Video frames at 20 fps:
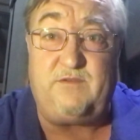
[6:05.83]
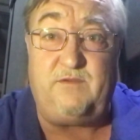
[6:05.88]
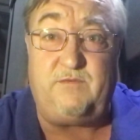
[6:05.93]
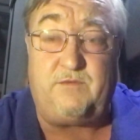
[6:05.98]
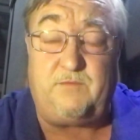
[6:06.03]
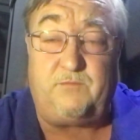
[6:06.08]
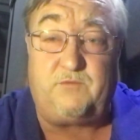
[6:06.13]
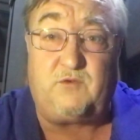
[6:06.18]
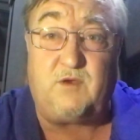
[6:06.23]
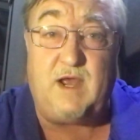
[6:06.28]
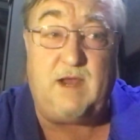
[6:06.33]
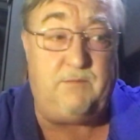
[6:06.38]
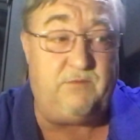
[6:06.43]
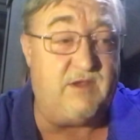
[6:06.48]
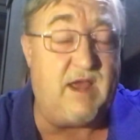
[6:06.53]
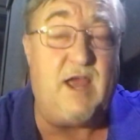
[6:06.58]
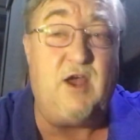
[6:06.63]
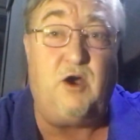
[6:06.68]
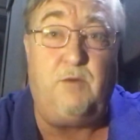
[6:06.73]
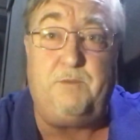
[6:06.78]
subscribers.
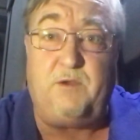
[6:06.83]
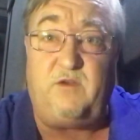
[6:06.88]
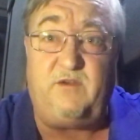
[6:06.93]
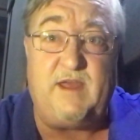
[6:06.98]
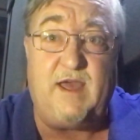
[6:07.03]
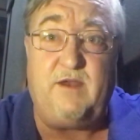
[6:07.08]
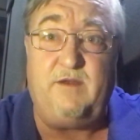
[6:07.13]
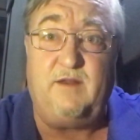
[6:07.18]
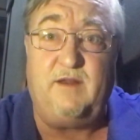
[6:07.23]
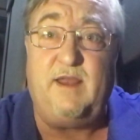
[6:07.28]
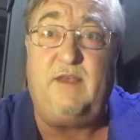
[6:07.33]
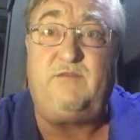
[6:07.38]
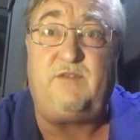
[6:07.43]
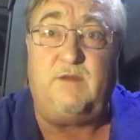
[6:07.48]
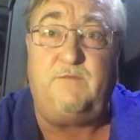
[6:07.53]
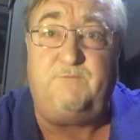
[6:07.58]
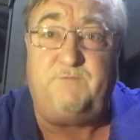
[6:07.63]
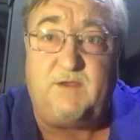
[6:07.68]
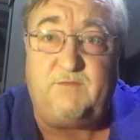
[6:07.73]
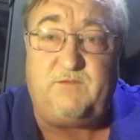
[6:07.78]
I hope you're down to less than
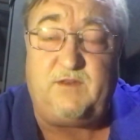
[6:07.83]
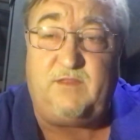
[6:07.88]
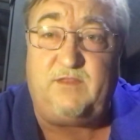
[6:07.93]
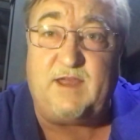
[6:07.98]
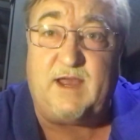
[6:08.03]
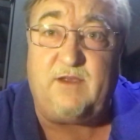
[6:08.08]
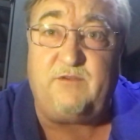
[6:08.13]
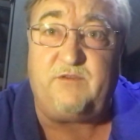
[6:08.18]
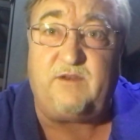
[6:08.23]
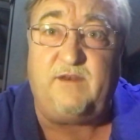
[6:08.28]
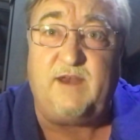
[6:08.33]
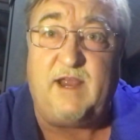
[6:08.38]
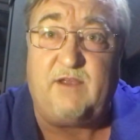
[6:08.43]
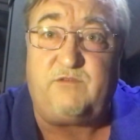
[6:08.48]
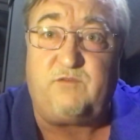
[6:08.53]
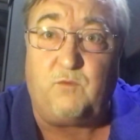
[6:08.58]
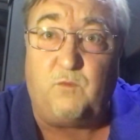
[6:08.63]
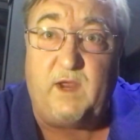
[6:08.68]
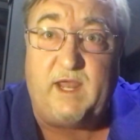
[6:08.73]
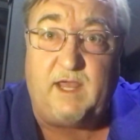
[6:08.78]
50,000 next
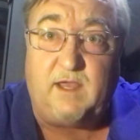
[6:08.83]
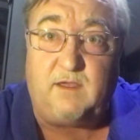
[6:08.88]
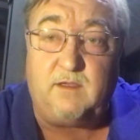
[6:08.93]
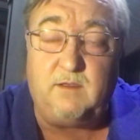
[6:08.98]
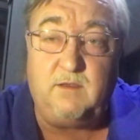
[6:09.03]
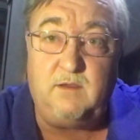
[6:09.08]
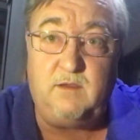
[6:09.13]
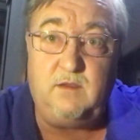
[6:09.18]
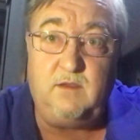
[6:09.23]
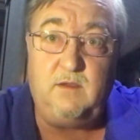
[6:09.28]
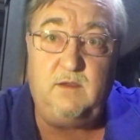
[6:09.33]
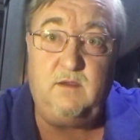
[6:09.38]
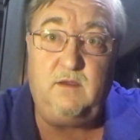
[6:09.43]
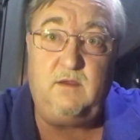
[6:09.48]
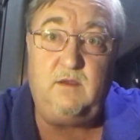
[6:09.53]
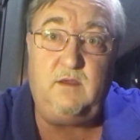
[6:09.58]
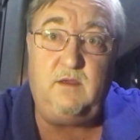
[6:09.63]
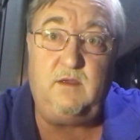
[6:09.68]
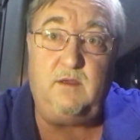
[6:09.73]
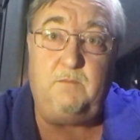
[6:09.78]
week.
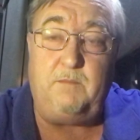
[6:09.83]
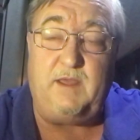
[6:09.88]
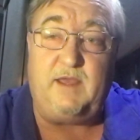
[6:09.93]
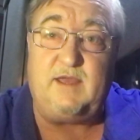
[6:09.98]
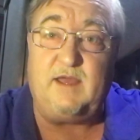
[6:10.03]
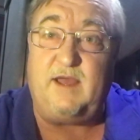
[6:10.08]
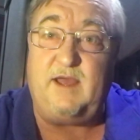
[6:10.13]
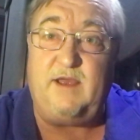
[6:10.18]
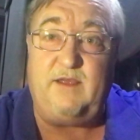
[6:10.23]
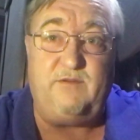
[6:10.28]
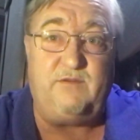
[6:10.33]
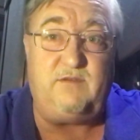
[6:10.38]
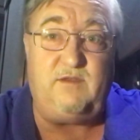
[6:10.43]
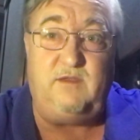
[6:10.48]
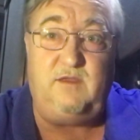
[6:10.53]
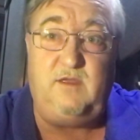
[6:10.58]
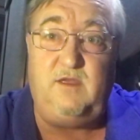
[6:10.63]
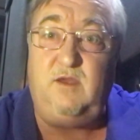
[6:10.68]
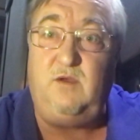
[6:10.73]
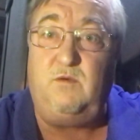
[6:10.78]
Because
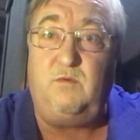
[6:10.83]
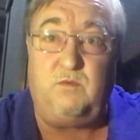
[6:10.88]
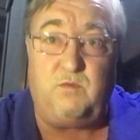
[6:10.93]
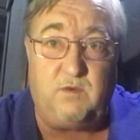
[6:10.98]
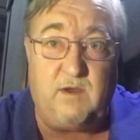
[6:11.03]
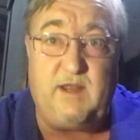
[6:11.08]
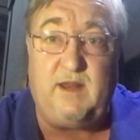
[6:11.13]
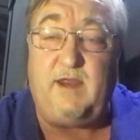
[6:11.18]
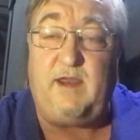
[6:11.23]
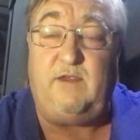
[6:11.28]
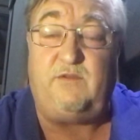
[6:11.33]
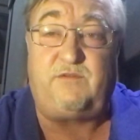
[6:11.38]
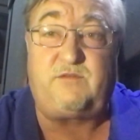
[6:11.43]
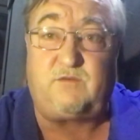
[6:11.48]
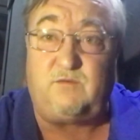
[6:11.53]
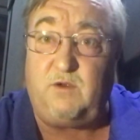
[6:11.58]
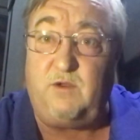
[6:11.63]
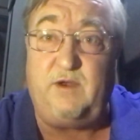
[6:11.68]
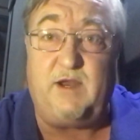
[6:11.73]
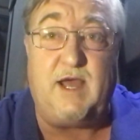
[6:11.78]
you really
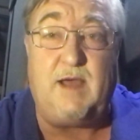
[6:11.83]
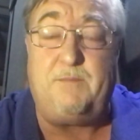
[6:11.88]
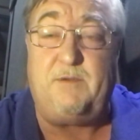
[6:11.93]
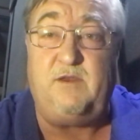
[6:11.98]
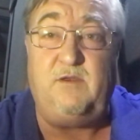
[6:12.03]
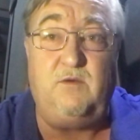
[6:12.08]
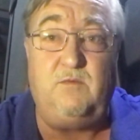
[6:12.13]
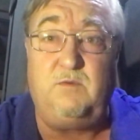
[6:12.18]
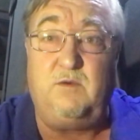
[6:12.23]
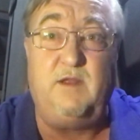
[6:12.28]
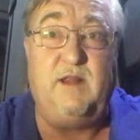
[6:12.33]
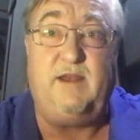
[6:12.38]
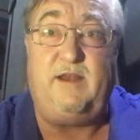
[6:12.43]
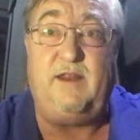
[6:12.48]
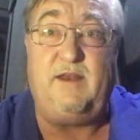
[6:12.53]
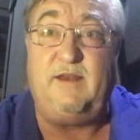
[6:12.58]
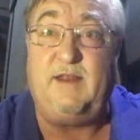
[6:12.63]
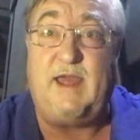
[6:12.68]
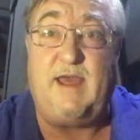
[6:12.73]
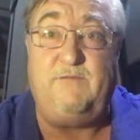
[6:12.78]
screwed up and you really
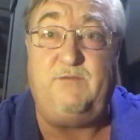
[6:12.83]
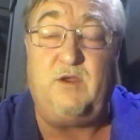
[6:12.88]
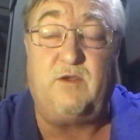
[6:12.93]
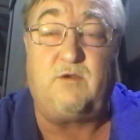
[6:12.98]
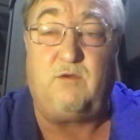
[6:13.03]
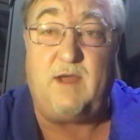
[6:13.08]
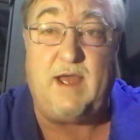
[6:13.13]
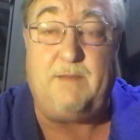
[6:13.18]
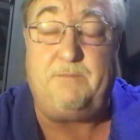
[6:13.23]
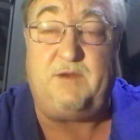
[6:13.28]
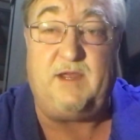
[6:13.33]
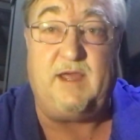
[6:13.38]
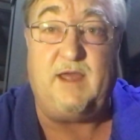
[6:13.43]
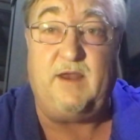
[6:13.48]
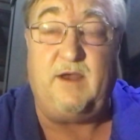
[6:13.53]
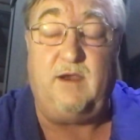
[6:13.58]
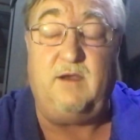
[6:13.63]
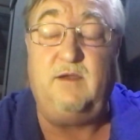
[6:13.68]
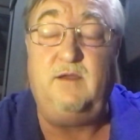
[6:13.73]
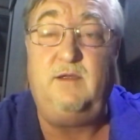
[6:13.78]
didn't have your crap
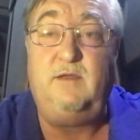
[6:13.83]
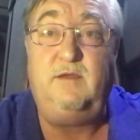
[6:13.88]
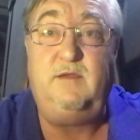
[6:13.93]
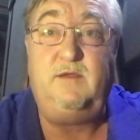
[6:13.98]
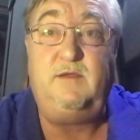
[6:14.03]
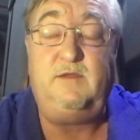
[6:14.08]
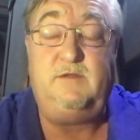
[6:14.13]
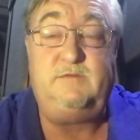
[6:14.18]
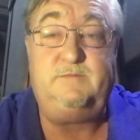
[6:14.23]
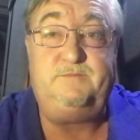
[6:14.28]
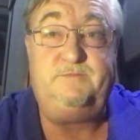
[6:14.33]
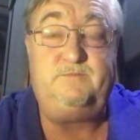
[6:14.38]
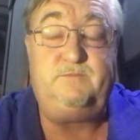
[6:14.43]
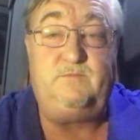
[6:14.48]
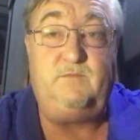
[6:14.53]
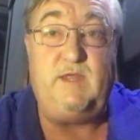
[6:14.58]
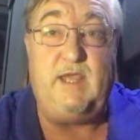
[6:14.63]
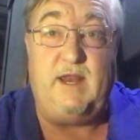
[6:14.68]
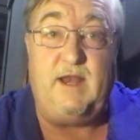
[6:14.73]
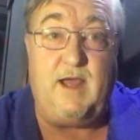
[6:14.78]
together.
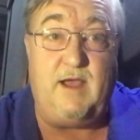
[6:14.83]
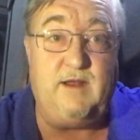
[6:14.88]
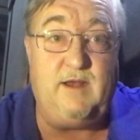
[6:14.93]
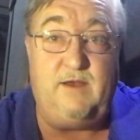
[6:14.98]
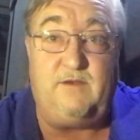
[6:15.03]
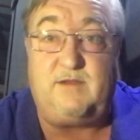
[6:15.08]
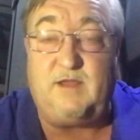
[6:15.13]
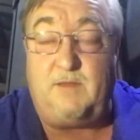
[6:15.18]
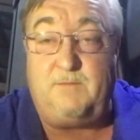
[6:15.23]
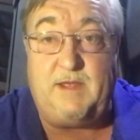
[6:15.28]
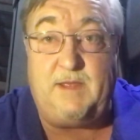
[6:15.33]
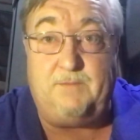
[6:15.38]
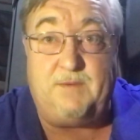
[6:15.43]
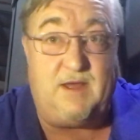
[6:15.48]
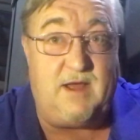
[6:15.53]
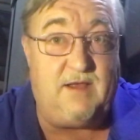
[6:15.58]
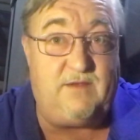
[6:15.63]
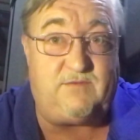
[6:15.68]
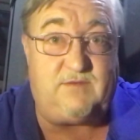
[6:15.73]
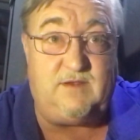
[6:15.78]
And I'm going to tell my
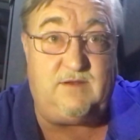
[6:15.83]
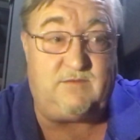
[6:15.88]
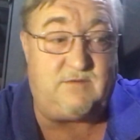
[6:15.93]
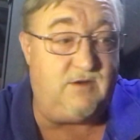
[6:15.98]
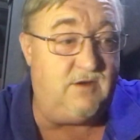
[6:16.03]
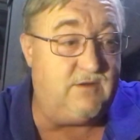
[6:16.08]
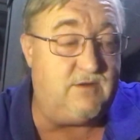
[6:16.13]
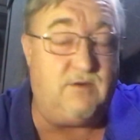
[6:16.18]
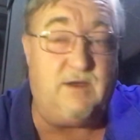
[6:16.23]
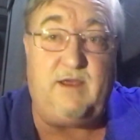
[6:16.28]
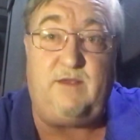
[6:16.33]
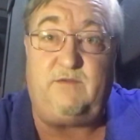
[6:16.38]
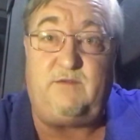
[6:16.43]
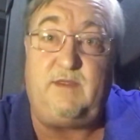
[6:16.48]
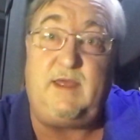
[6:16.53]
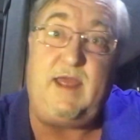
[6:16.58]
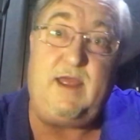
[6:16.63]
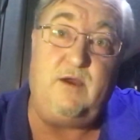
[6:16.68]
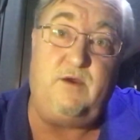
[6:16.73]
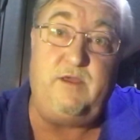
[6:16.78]
boss at Turquoise,
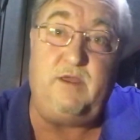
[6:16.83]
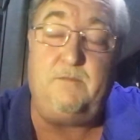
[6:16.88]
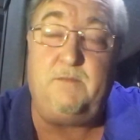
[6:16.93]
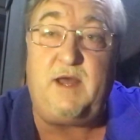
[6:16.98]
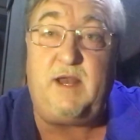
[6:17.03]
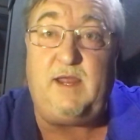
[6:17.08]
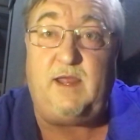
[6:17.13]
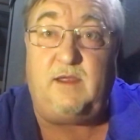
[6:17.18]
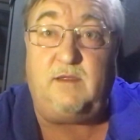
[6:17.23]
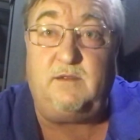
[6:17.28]
they owe you money.